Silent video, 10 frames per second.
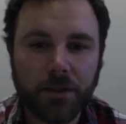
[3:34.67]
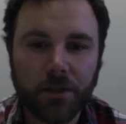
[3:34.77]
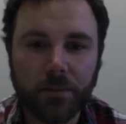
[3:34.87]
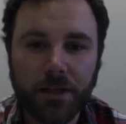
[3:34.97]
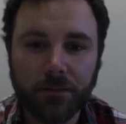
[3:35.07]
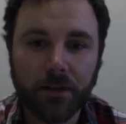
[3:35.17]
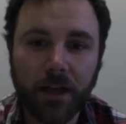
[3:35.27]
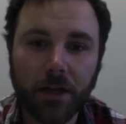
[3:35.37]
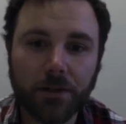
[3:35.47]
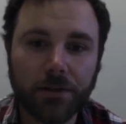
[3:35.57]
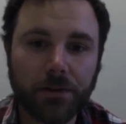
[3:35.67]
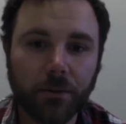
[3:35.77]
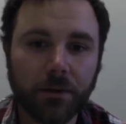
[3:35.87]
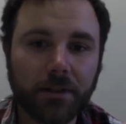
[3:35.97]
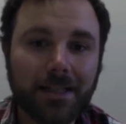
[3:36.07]
specifications
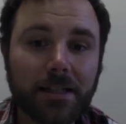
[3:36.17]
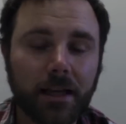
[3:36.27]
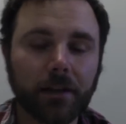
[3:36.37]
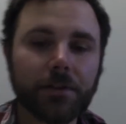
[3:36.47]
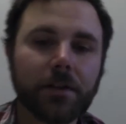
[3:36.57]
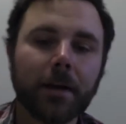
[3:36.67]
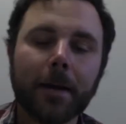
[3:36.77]
or the details.